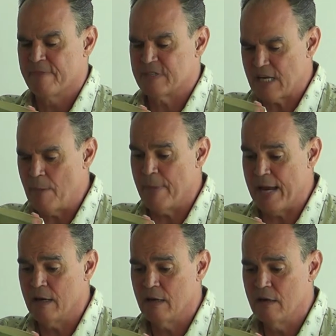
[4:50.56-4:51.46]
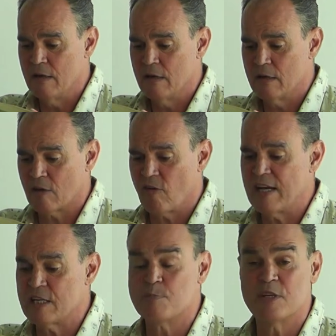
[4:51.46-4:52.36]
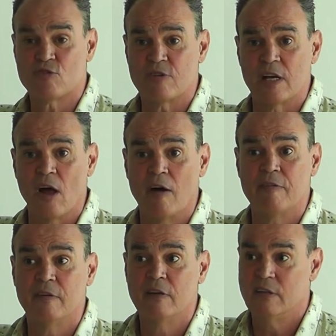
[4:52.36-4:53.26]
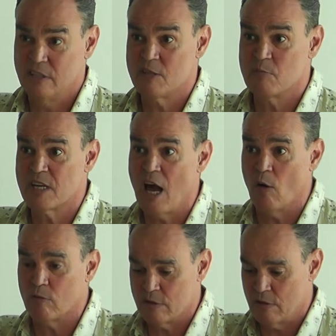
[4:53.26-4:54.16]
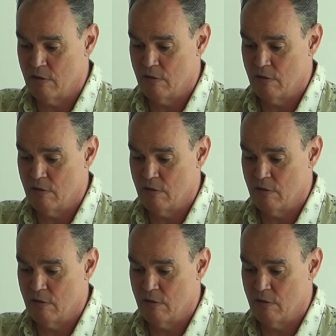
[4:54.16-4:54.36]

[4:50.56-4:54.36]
For some men, the greatest mystery in life is themselves.